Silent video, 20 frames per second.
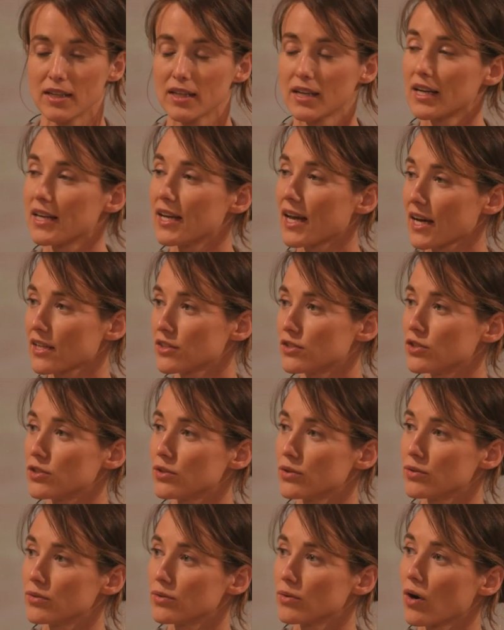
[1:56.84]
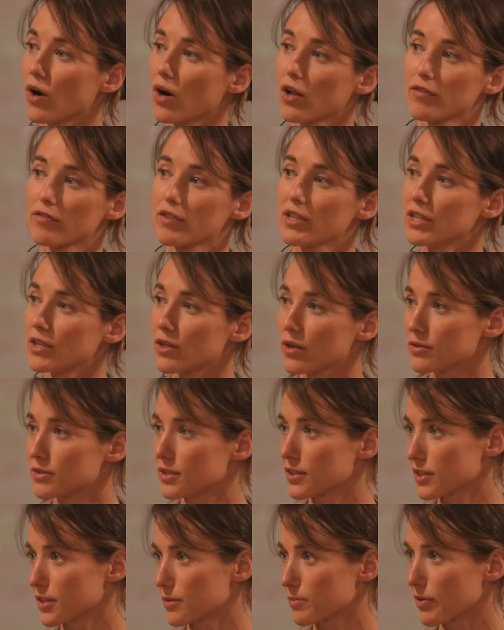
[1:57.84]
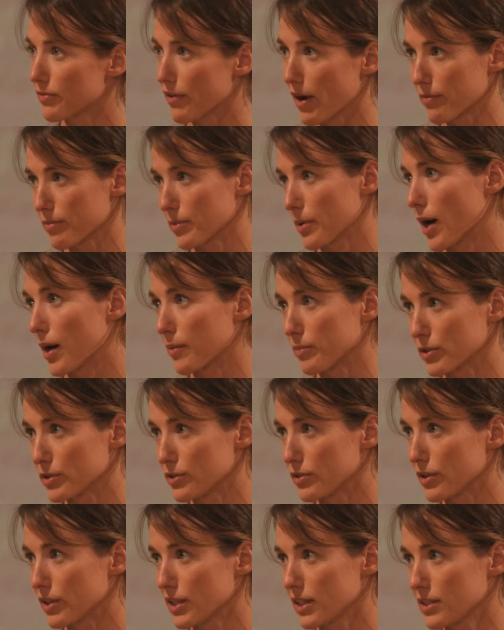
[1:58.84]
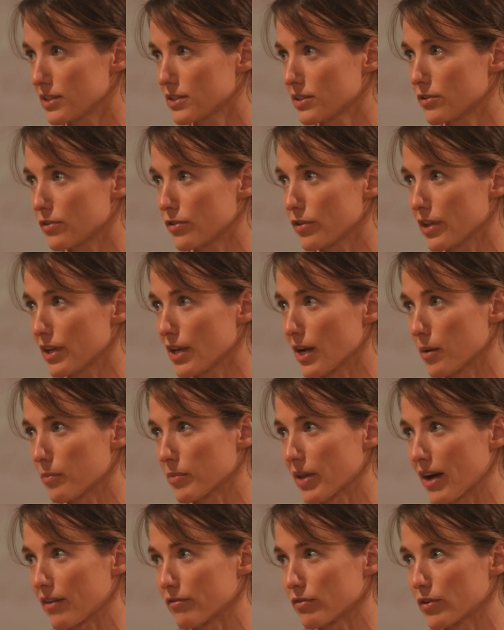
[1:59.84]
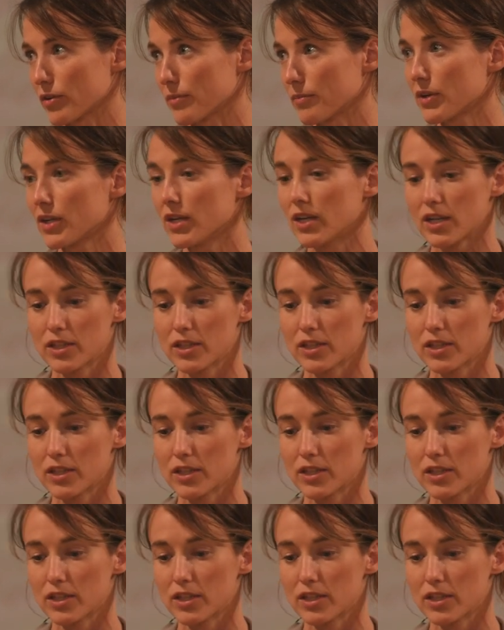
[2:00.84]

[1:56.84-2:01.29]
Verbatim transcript: connect to all of the ecosystem of opportunities through the Eon platform.